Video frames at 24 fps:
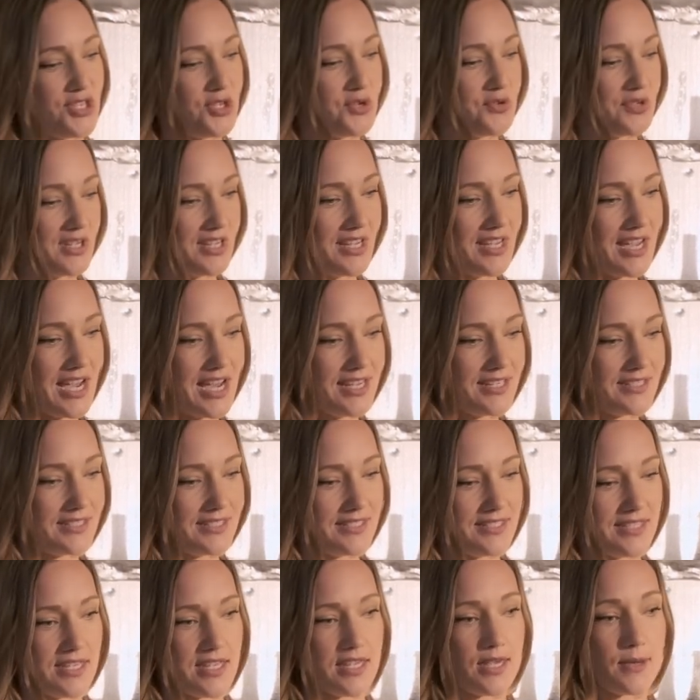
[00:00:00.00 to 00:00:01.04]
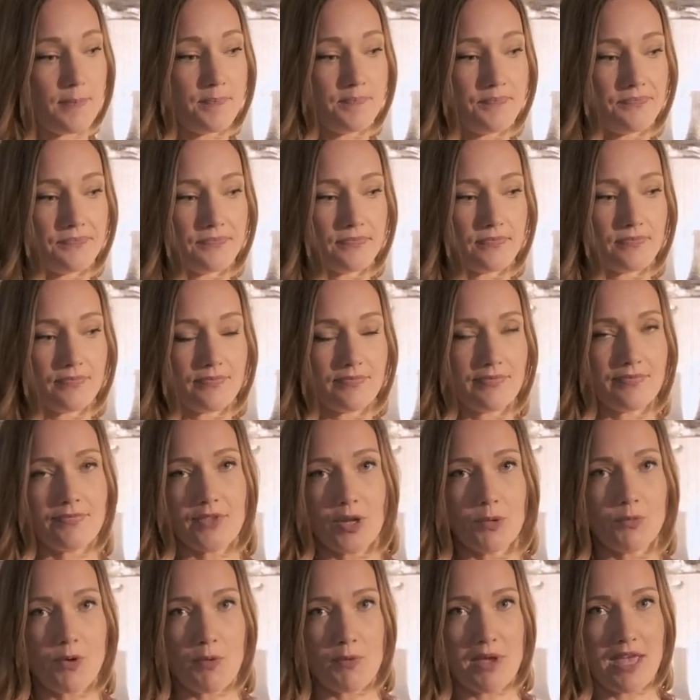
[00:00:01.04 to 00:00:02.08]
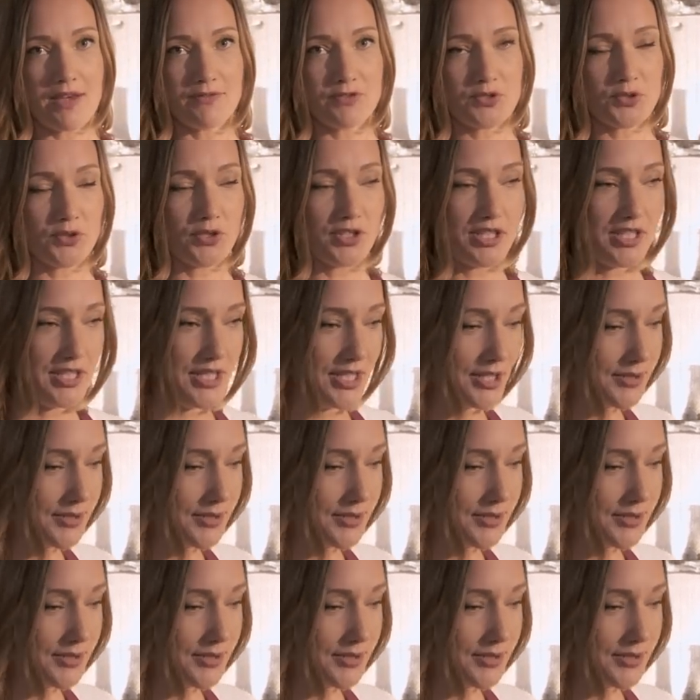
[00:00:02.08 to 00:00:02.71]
and you can kind of see what we have stored in